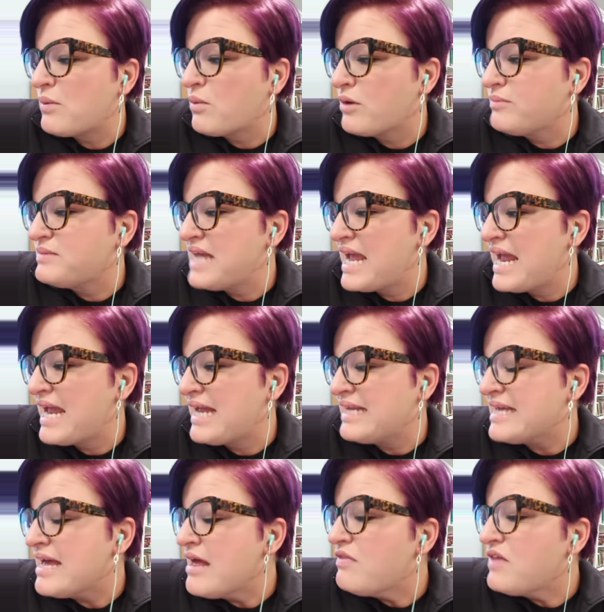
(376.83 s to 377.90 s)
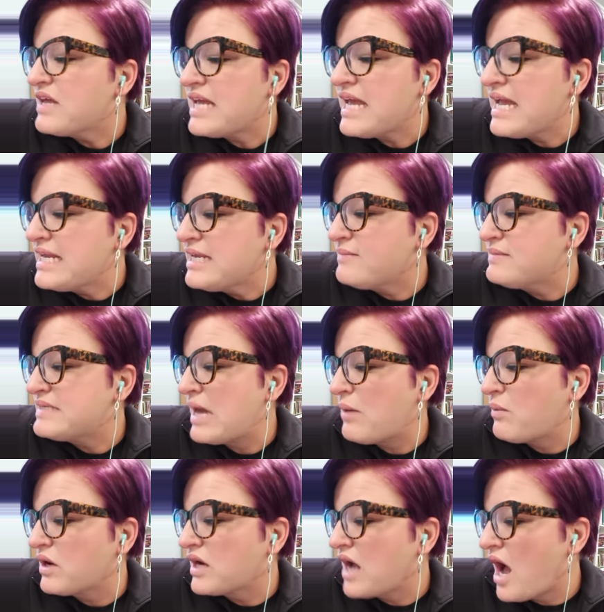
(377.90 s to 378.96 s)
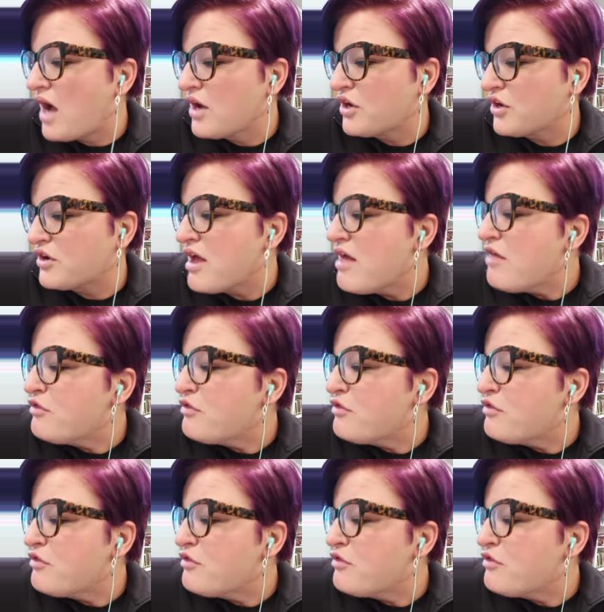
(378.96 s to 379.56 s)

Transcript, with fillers: were obtained, the kingdoms that were conquered,